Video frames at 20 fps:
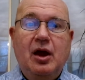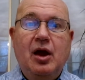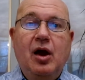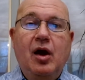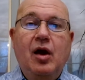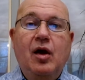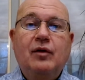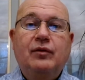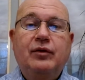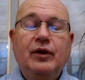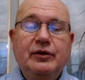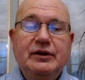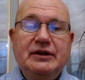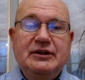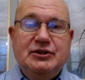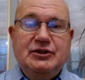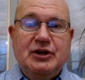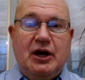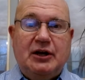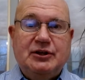Floating
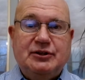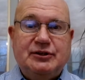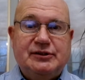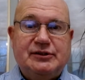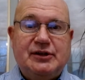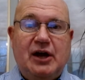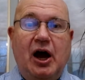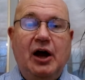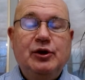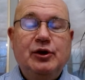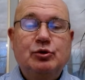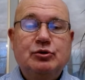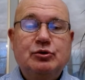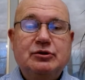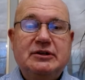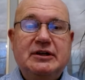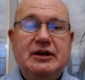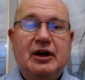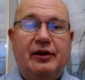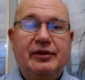charges are
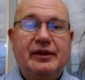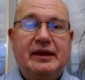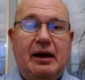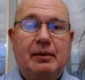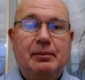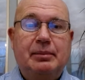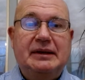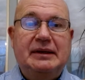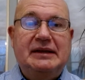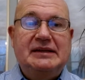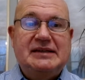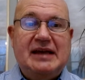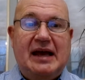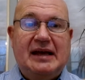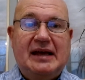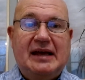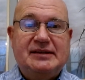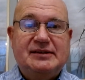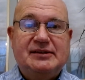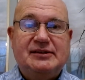usually on the company's
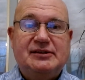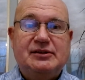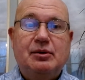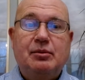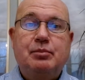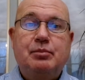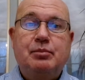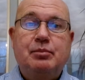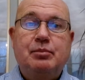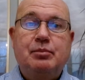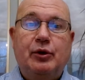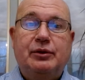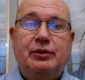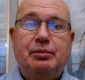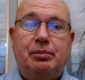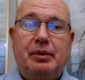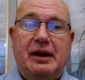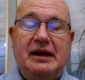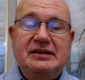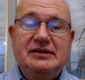assets, both
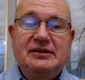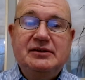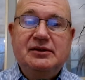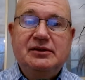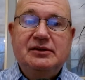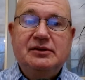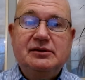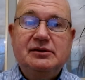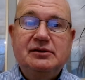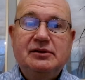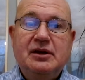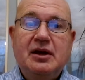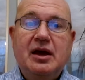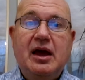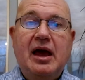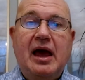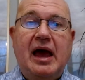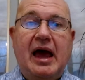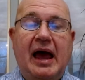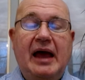present
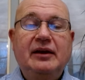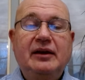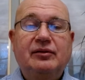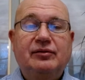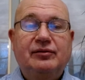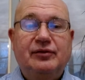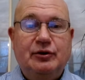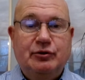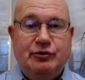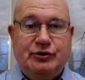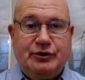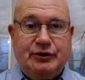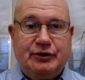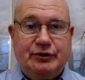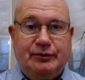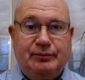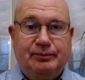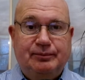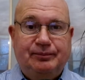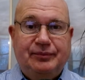and future.
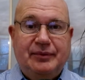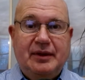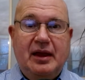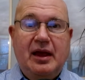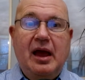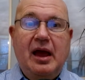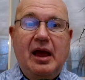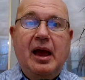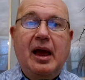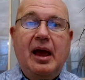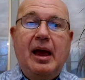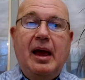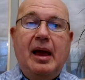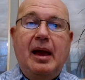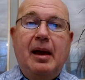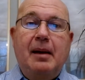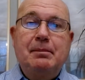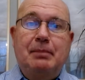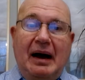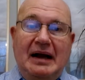
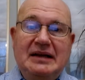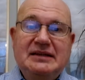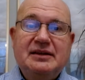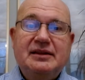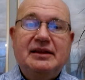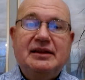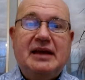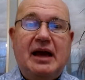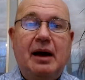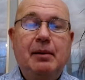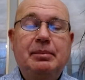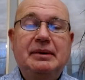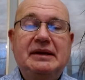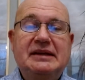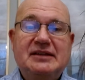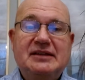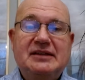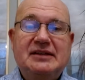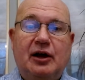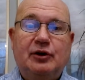But the company is
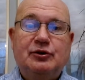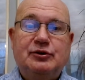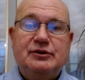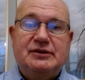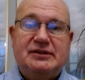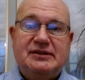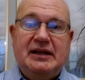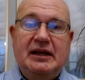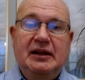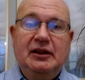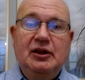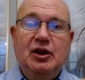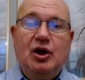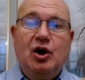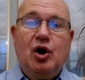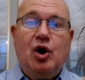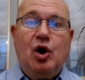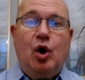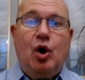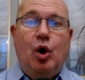allowed to sell
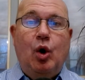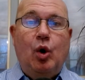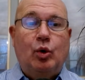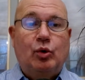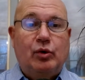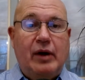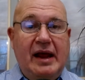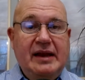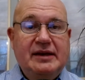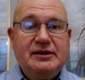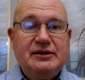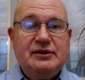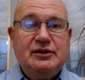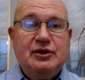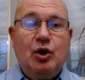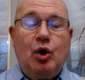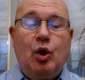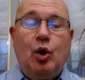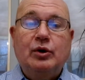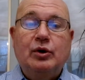or rent
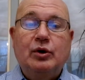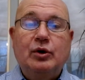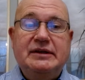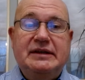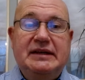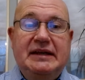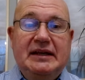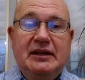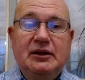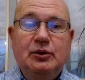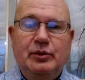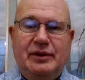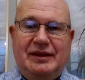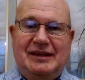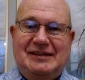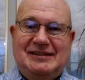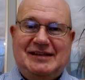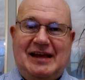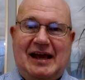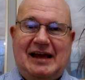or deal with
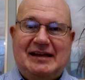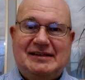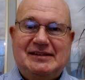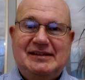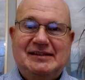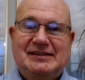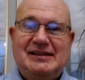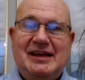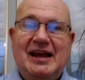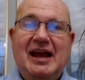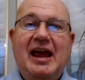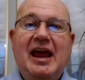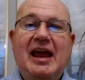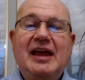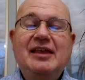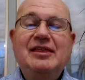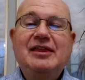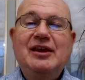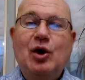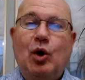these assets in
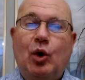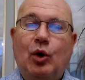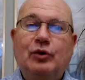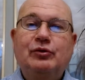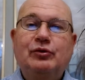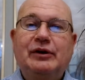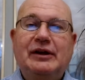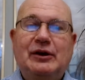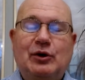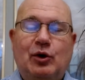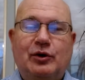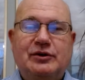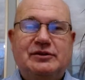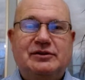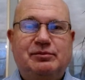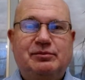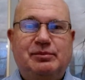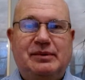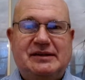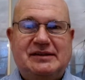the ordinary course of
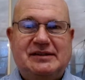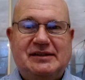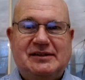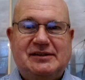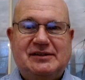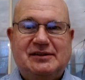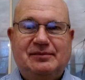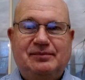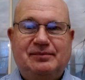business.